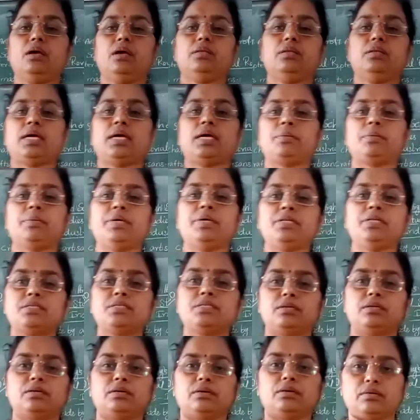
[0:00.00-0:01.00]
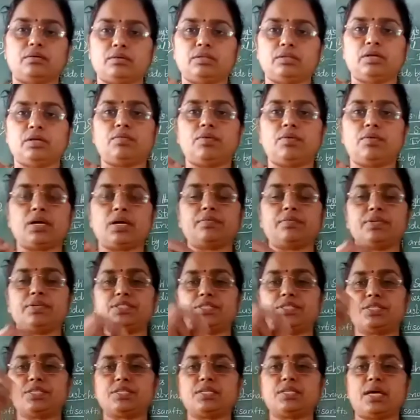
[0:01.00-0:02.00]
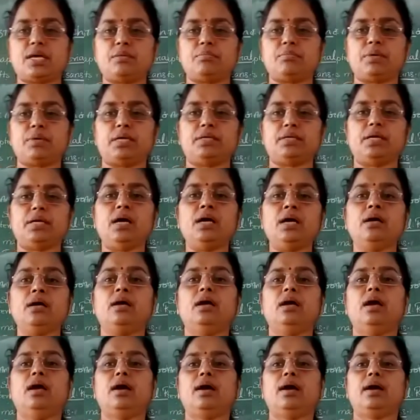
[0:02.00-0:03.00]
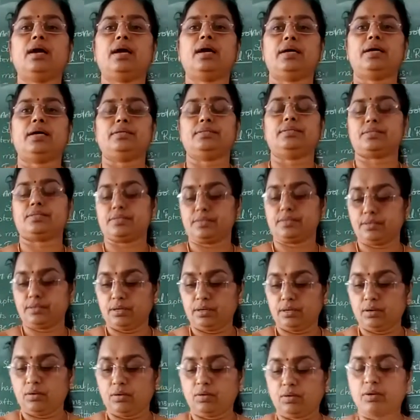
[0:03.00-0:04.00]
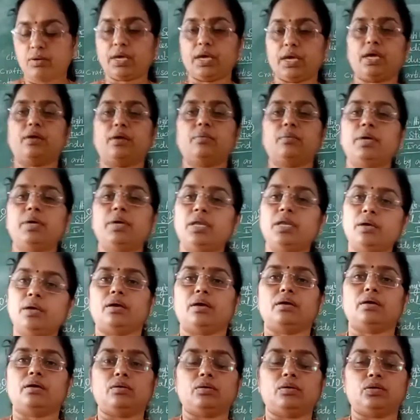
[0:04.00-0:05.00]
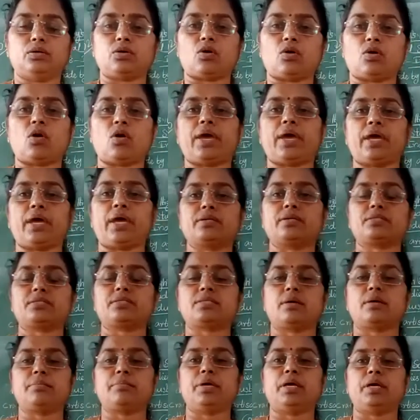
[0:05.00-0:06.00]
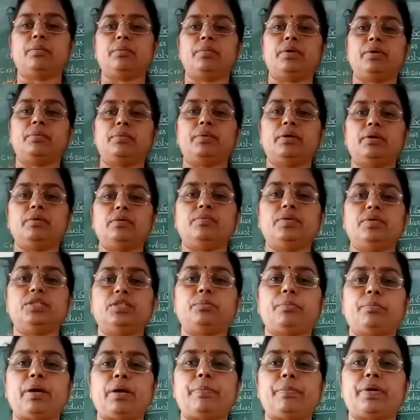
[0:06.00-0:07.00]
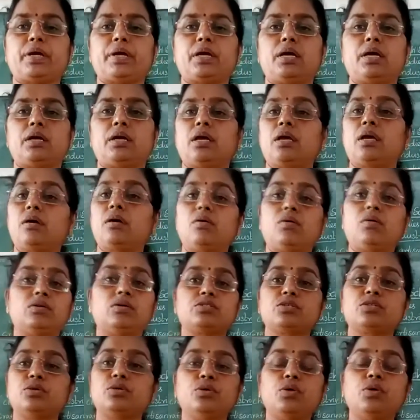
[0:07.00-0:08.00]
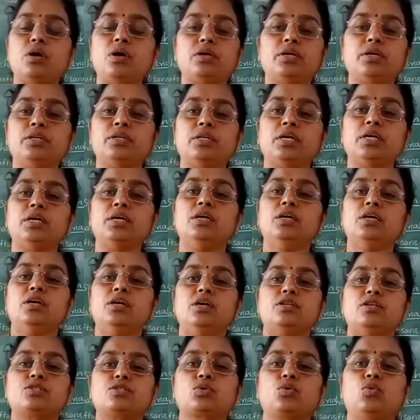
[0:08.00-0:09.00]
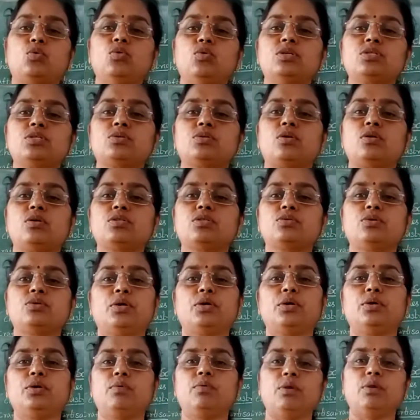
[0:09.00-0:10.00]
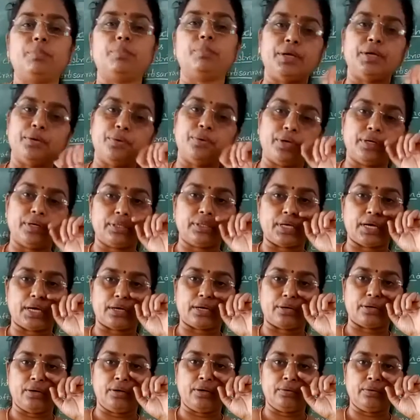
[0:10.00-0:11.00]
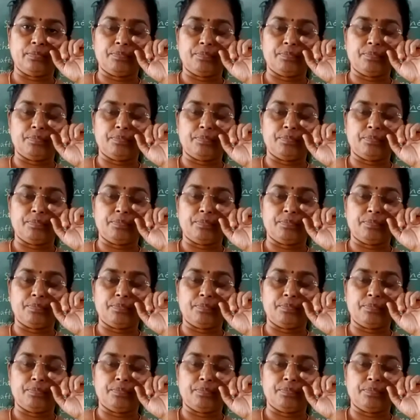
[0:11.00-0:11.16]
That means the work which is done by the hands. Okay, many drawings, some may be with paper cutting also. You are in the schools also, you will be doing that, no?